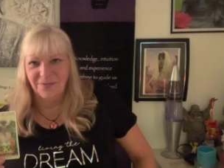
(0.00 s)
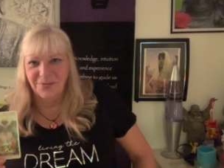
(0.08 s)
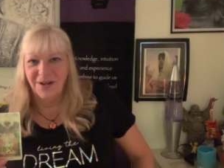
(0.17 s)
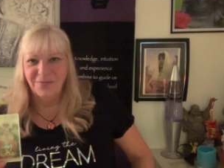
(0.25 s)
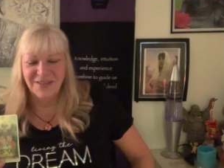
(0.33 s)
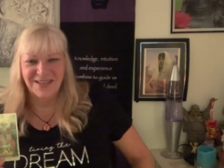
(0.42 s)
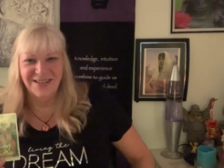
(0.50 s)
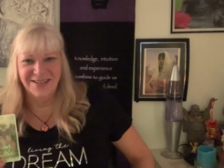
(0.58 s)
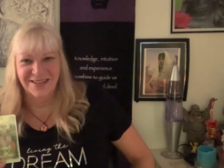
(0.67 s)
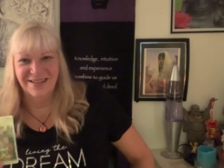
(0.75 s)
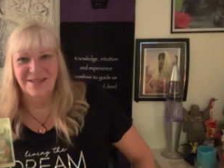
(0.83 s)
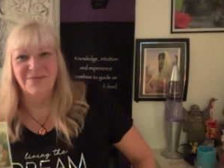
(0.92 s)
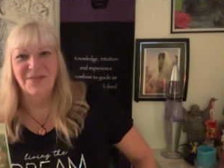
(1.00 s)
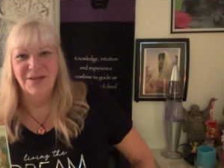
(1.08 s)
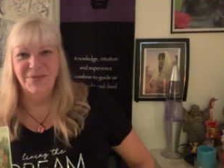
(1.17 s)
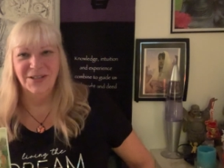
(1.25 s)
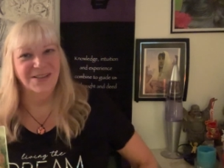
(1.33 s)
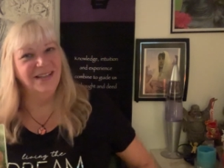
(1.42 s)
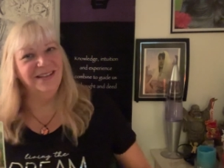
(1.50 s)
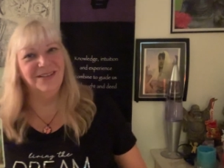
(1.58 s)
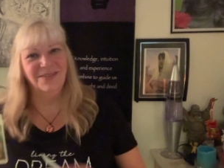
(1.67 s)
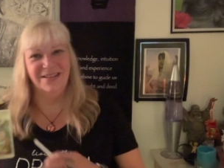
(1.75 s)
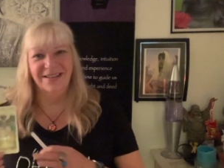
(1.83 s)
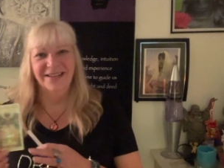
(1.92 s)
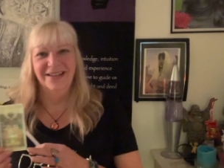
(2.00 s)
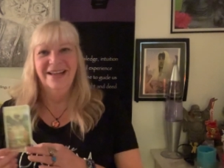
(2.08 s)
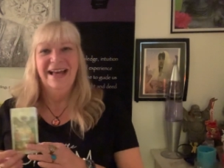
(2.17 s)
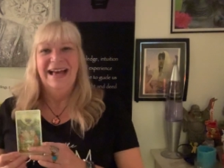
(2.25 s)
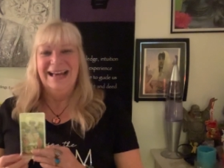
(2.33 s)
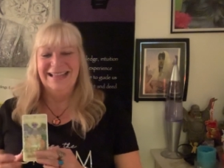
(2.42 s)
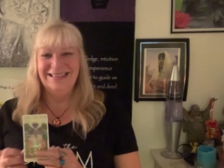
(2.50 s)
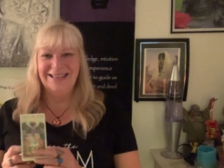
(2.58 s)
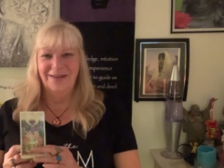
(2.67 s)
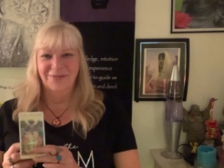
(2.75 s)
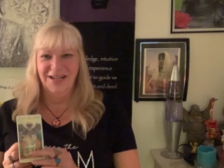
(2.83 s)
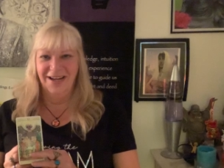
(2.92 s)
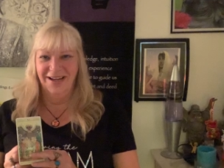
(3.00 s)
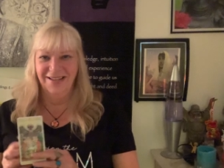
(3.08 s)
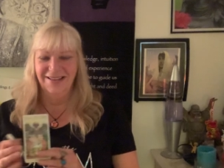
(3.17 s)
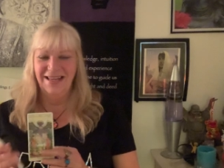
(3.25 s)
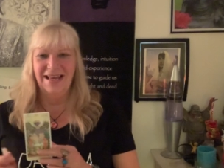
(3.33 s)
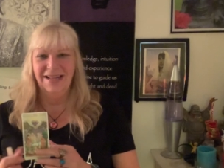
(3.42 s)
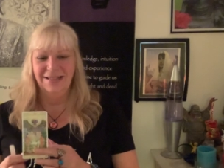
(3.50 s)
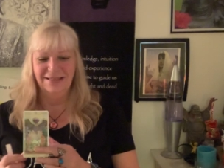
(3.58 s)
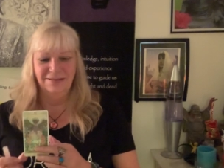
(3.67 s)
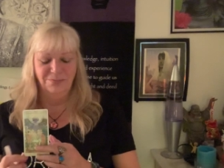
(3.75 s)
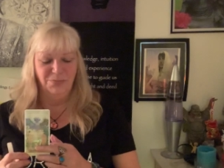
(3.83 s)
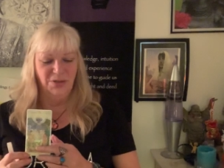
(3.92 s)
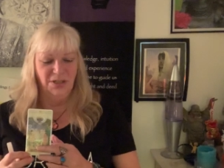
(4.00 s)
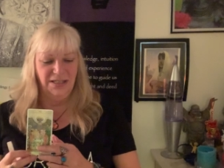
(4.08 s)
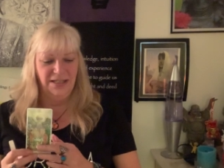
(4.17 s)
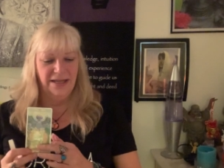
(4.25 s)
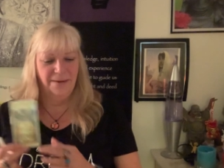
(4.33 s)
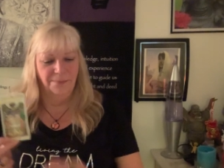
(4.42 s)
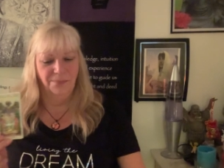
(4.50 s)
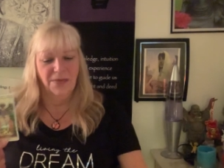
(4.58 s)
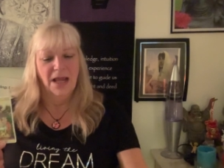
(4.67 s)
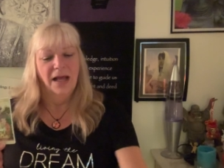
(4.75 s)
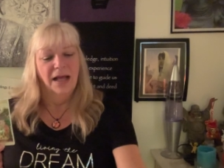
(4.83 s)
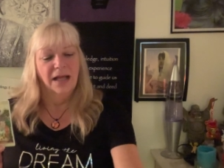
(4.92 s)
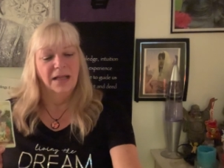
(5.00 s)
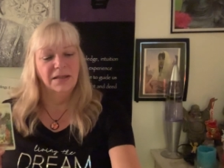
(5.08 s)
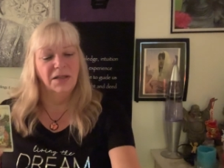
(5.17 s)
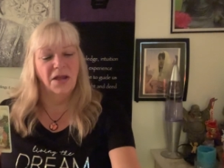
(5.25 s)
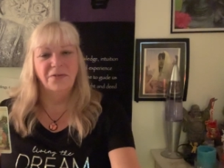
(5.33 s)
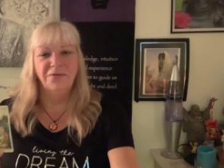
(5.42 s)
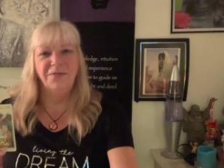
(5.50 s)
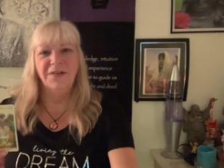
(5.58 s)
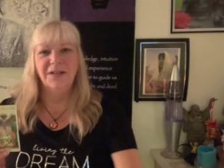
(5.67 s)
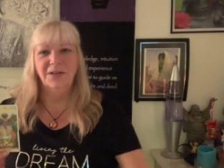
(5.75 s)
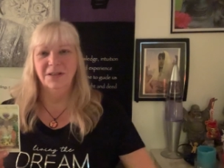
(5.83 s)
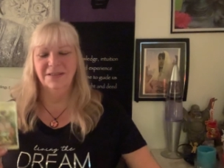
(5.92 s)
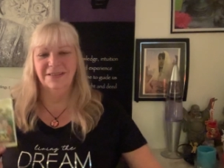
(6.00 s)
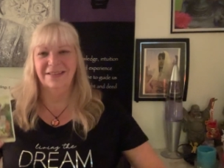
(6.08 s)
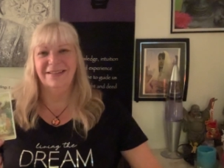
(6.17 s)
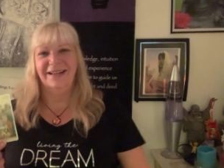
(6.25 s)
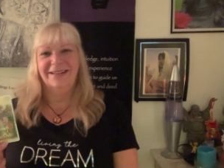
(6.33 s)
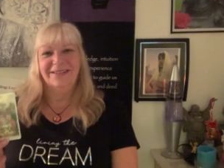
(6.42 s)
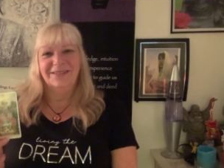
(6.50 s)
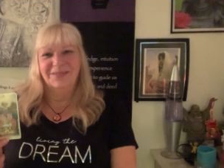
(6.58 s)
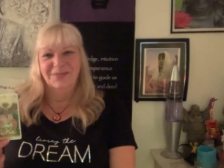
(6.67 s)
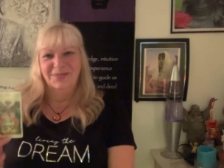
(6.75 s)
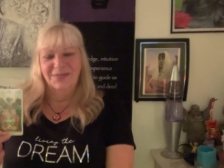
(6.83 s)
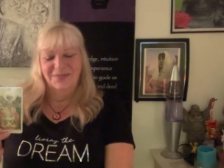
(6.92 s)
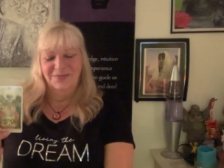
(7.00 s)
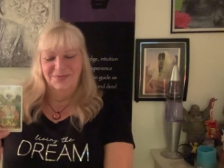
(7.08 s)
upright position, and maybe you're dealing with a, a Gemini. They had a pretty um, love-filled... Um,